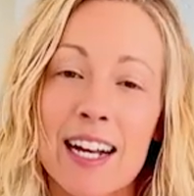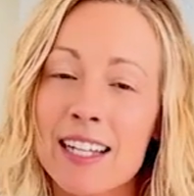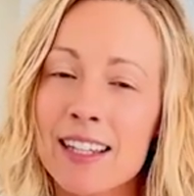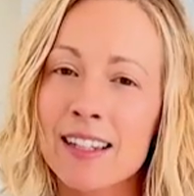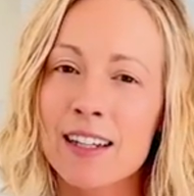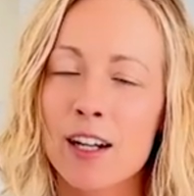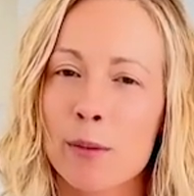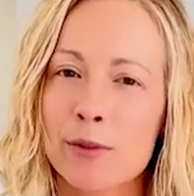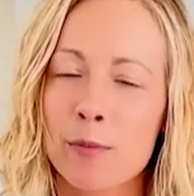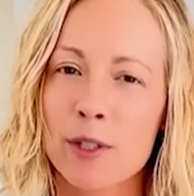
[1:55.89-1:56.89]
Anything that
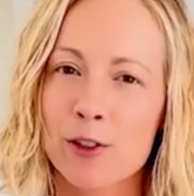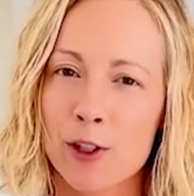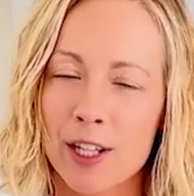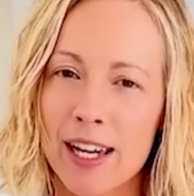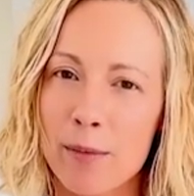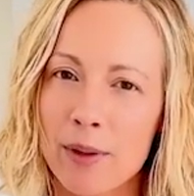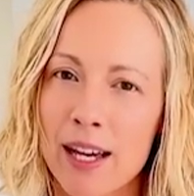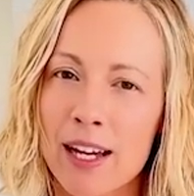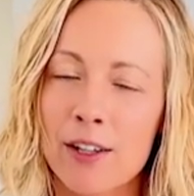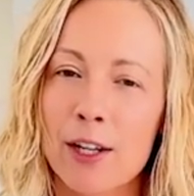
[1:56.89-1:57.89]
comes from the sugarcane plant,